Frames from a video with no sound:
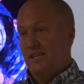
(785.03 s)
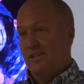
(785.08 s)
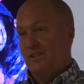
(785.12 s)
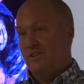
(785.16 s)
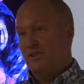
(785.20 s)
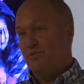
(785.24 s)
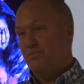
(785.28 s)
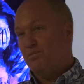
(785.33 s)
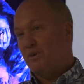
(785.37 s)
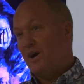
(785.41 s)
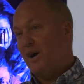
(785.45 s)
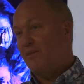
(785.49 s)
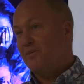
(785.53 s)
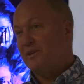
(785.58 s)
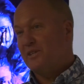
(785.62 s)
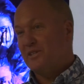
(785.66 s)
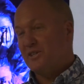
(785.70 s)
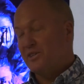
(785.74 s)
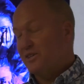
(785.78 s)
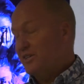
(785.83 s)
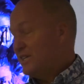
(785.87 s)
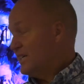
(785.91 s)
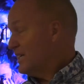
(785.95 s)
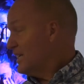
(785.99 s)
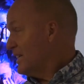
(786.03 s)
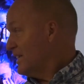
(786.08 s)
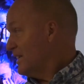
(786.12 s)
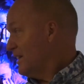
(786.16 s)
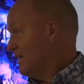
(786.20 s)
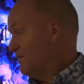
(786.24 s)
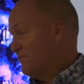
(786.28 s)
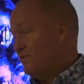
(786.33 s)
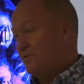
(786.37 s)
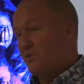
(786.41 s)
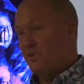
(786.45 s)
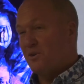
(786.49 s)
You'd probably turn in
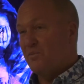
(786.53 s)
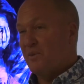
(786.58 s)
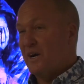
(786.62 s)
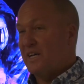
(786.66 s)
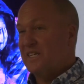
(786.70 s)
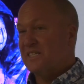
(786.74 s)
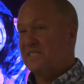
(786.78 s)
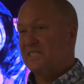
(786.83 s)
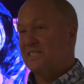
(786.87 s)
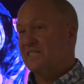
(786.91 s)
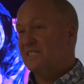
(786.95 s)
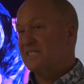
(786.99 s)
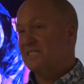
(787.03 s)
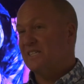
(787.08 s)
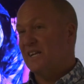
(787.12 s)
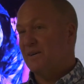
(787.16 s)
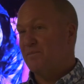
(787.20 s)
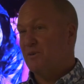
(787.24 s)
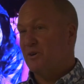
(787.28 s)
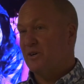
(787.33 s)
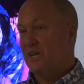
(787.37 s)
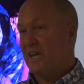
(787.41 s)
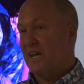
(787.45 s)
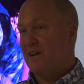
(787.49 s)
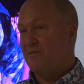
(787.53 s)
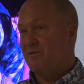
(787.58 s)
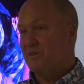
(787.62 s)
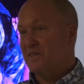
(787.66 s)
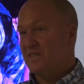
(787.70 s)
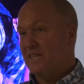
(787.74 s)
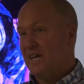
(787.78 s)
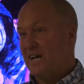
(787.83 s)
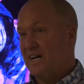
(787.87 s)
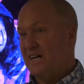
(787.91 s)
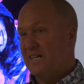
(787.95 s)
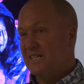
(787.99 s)
a 4:6, and I'm okay with
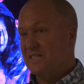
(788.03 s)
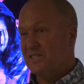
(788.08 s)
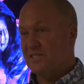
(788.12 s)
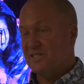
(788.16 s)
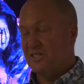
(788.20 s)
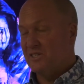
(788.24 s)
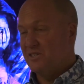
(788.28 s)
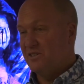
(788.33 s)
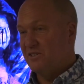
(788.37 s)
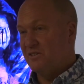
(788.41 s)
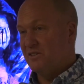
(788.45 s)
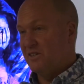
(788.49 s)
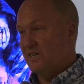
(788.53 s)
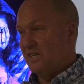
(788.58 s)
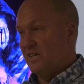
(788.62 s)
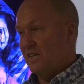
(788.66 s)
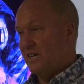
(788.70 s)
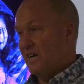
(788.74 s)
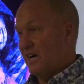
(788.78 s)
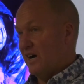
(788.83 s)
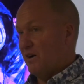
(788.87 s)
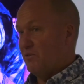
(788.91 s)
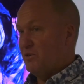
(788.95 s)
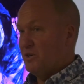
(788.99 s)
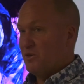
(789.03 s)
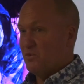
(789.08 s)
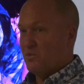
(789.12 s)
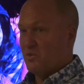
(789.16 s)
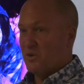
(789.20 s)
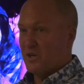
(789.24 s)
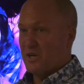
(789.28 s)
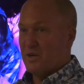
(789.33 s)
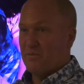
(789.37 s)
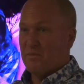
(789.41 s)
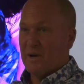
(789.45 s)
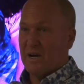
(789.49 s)
that. So I wouldn't
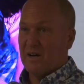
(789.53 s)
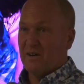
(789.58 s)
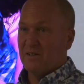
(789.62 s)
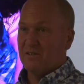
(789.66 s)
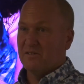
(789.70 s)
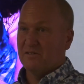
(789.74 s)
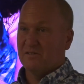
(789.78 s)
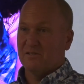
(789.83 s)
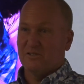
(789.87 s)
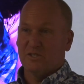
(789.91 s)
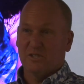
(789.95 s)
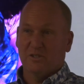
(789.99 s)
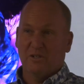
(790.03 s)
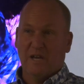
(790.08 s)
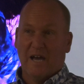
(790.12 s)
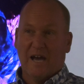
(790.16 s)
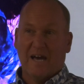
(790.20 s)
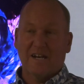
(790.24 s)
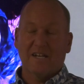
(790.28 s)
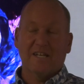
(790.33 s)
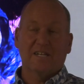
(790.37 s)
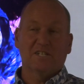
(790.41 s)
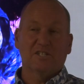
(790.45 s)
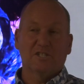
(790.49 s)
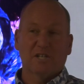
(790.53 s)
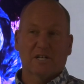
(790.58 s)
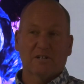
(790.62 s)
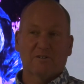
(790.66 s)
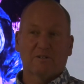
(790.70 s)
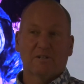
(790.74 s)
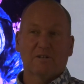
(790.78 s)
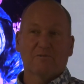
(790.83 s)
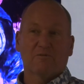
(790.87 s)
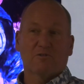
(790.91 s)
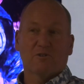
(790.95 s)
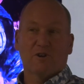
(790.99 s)
worry about adding a
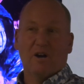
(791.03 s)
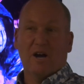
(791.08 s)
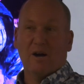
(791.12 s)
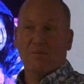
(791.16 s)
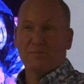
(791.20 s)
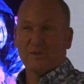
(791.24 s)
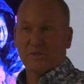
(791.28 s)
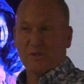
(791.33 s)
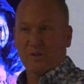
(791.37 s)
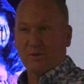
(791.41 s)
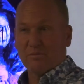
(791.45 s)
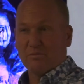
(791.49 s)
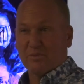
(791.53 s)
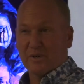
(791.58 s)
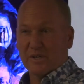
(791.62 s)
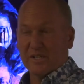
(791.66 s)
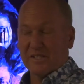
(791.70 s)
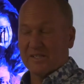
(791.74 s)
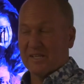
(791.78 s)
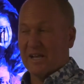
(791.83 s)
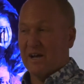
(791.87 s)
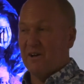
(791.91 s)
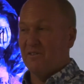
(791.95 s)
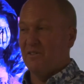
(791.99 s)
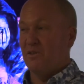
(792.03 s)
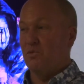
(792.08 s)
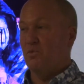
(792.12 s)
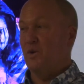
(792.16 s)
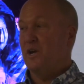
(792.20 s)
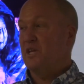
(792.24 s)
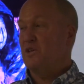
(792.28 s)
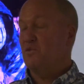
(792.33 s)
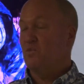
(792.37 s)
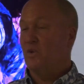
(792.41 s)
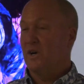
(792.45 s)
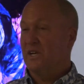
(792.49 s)
generative crop so it prints out the
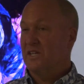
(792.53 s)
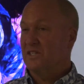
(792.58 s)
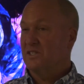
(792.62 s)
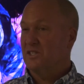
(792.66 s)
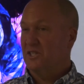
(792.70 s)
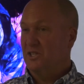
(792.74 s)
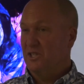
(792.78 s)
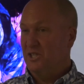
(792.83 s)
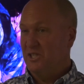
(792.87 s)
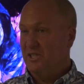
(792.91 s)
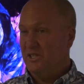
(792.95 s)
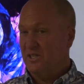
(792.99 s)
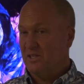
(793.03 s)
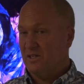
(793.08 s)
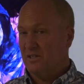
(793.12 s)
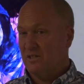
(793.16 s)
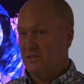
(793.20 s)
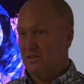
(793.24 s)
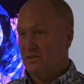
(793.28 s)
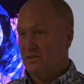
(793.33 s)
way you want it to look.